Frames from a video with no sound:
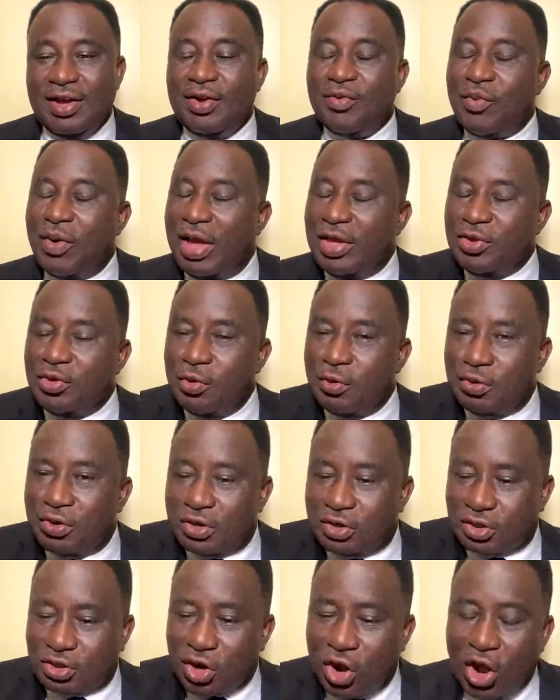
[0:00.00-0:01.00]
When you
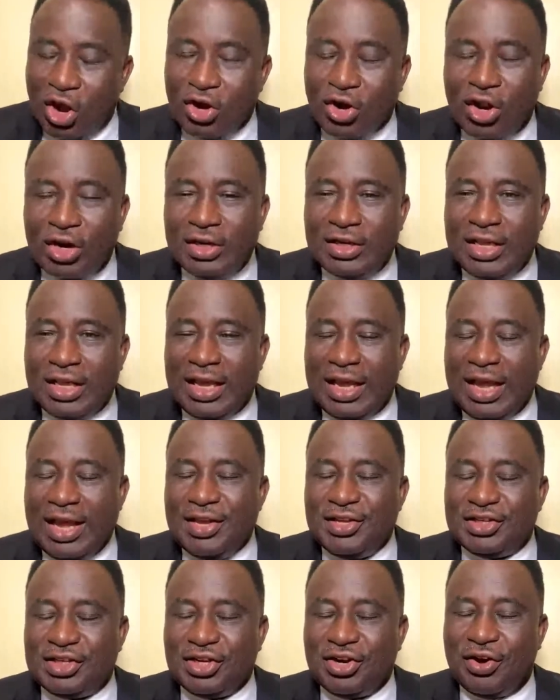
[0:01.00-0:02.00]
turn on the
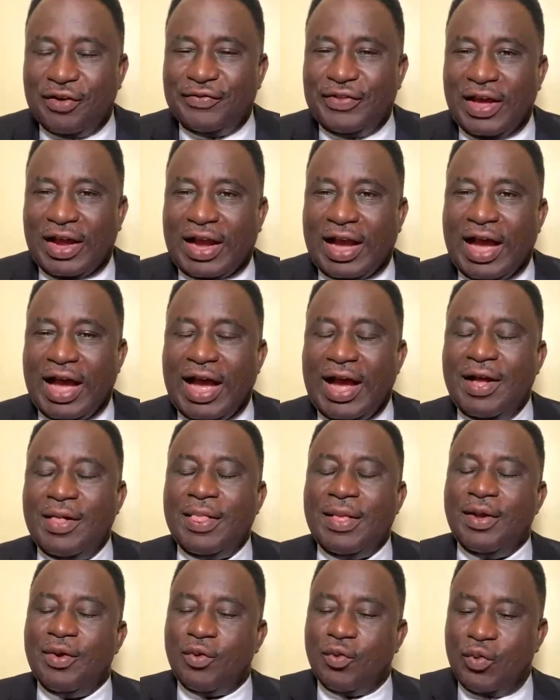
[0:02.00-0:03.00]
engine of the car,
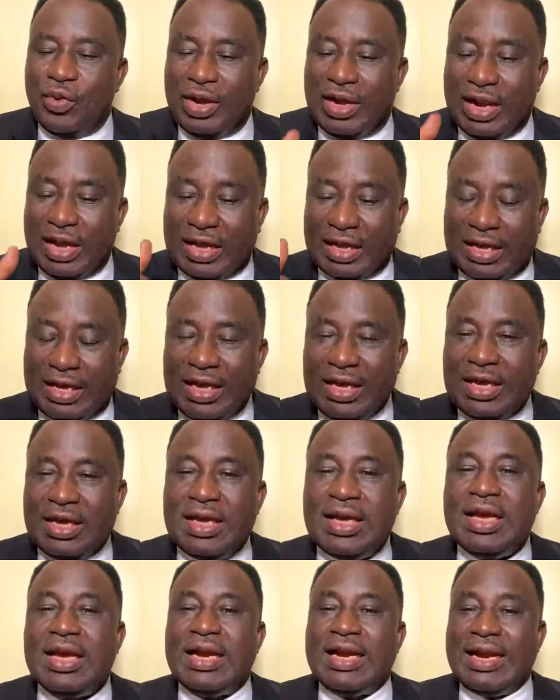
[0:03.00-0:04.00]
with the
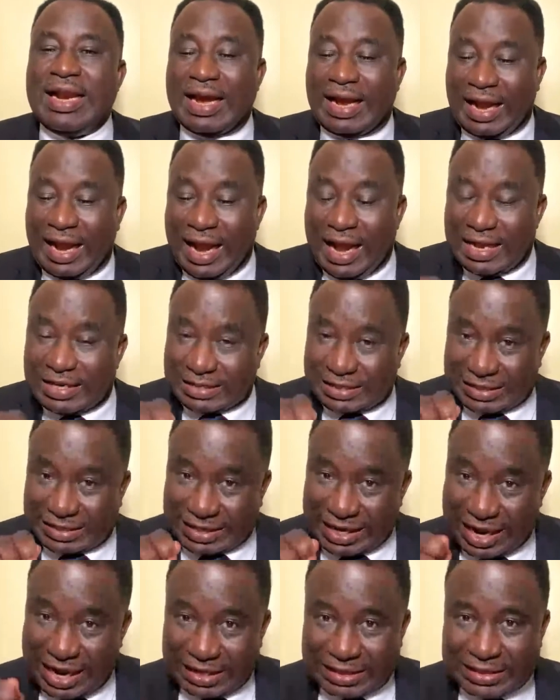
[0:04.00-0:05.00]
key, the car
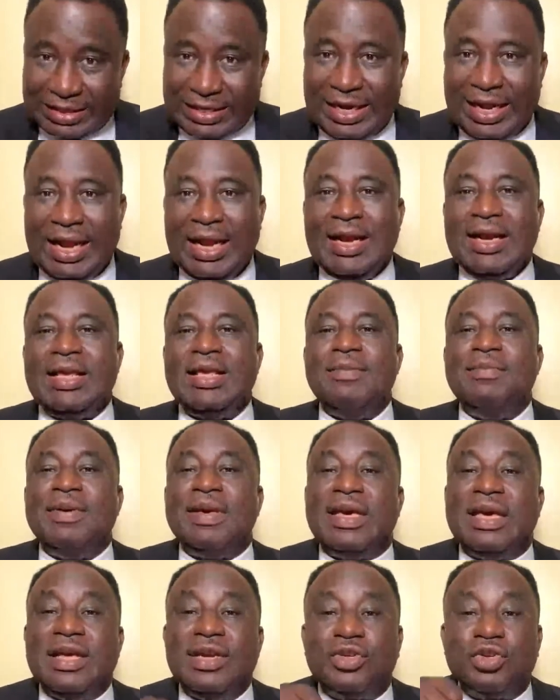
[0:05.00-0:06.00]
start, then it
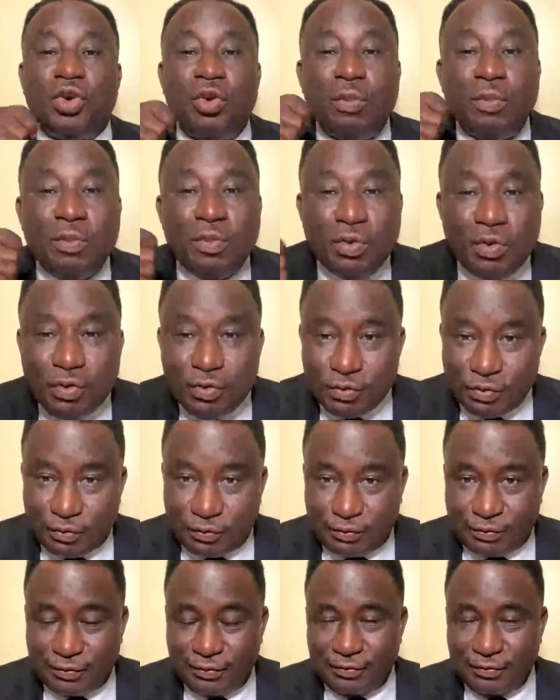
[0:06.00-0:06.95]
begin to move.